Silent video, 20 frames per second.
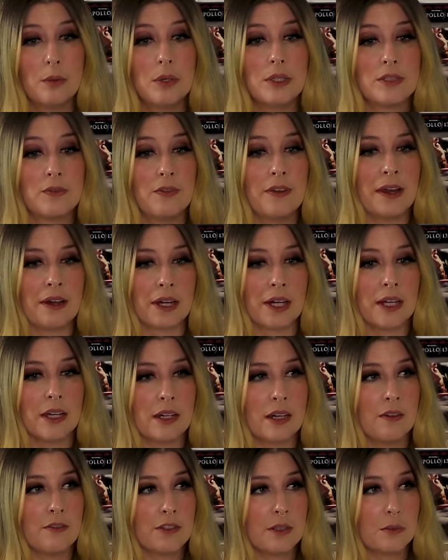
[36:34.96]
It was very
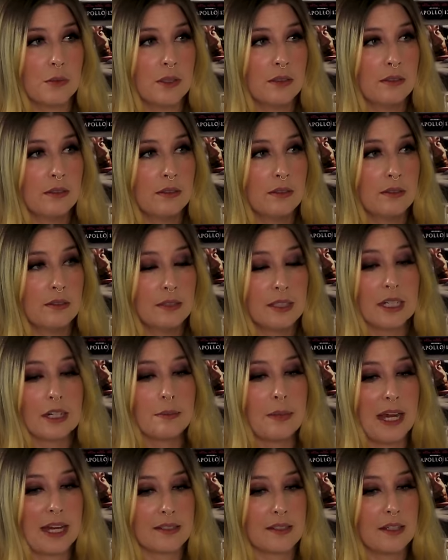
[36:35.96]
uncomfortable. Sarah
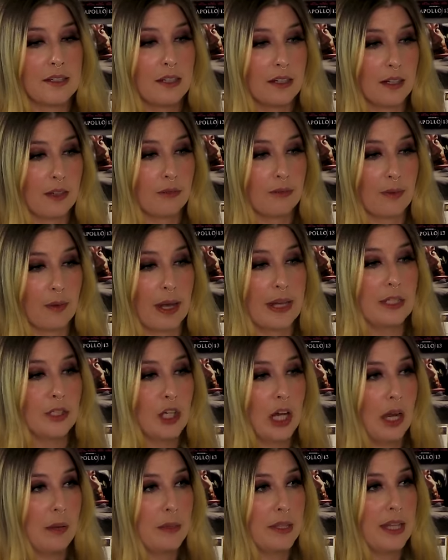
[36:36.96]
Paxton did a great
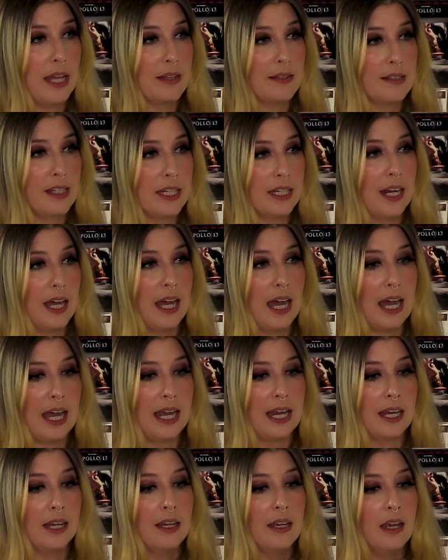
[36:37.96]
job in that scene.
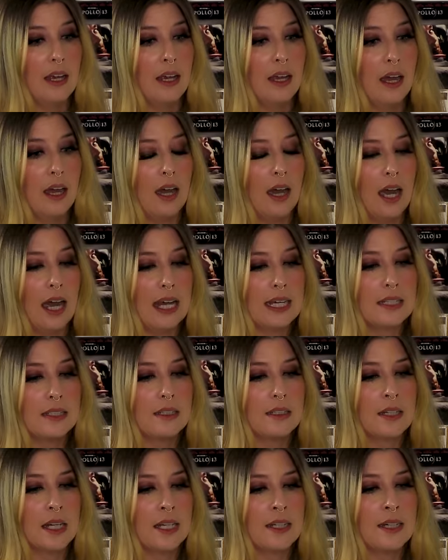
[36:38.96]
I
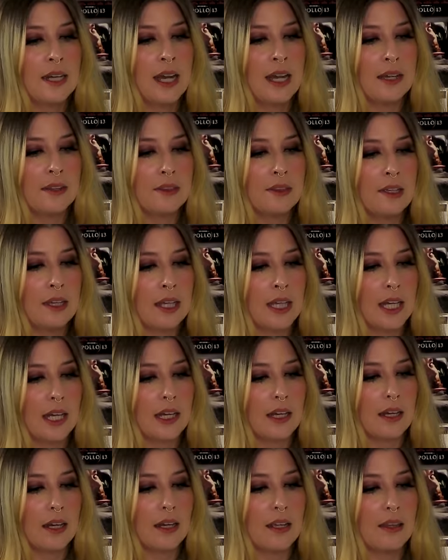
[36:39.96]
did not
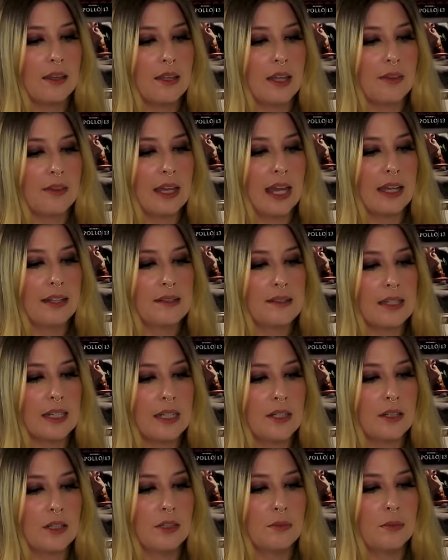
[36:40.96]
think that
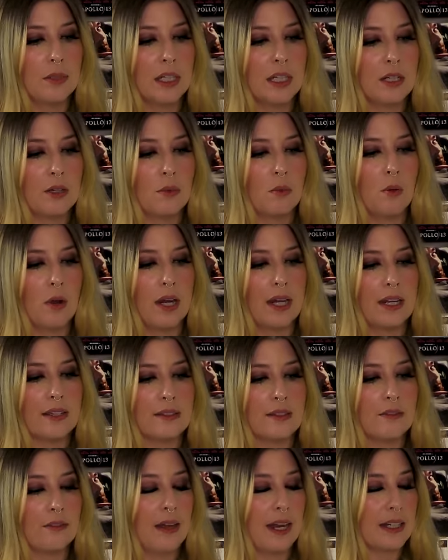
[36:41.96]
scene could be quite
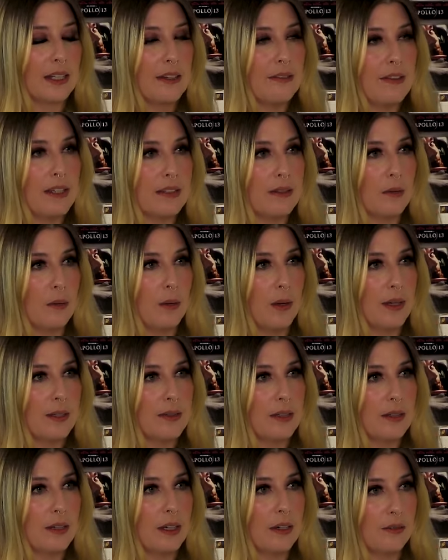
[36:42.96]
as effective as it was
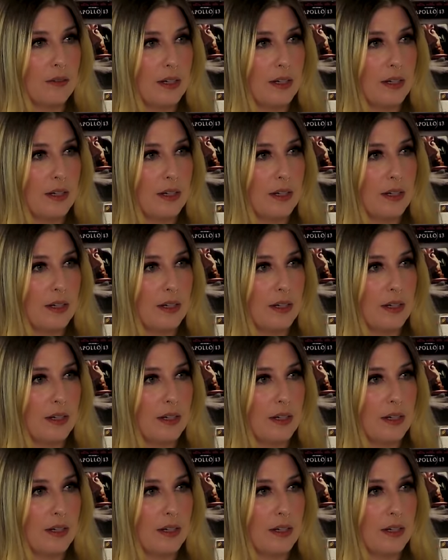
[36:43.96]
in the